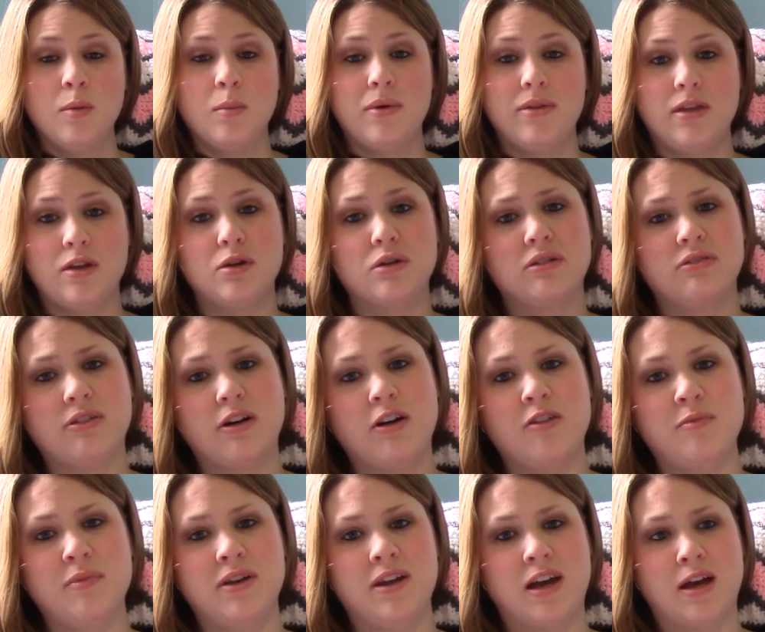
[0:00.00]
But then her
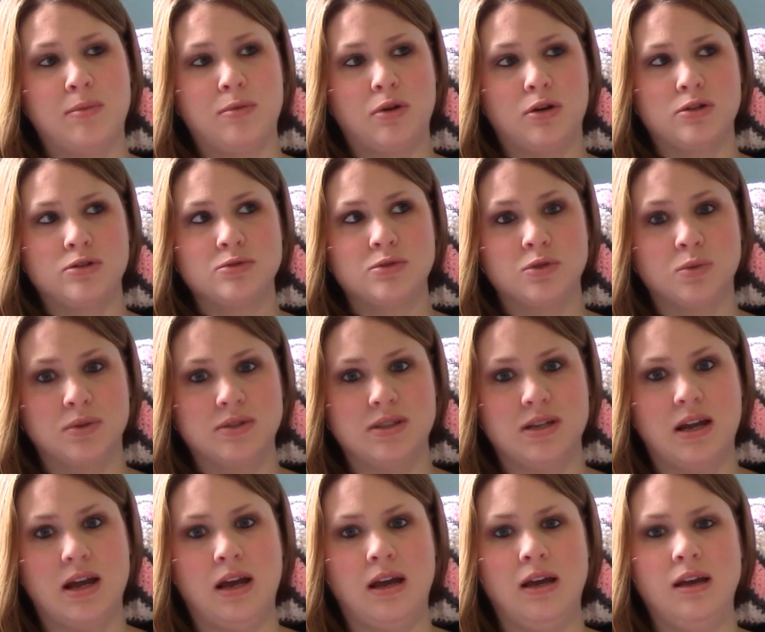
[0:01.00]
5 minute APGAR score was
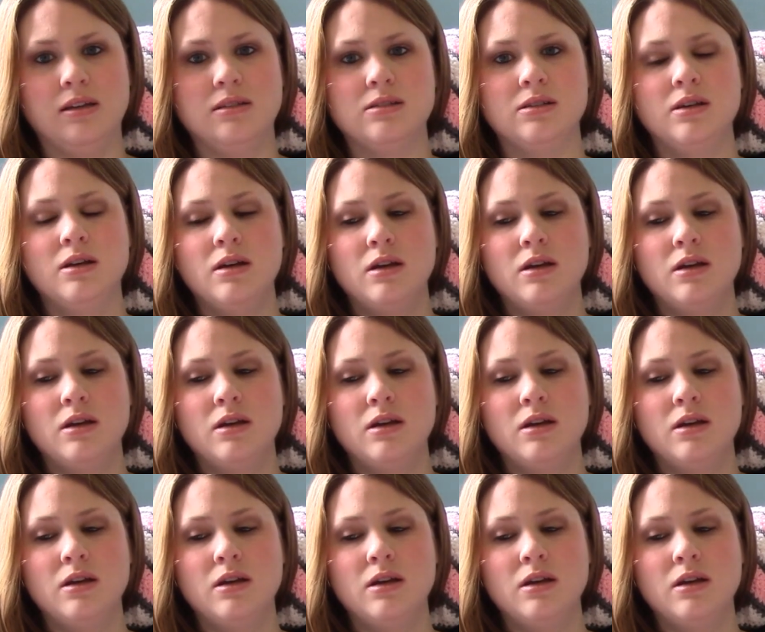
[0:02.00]
an 8.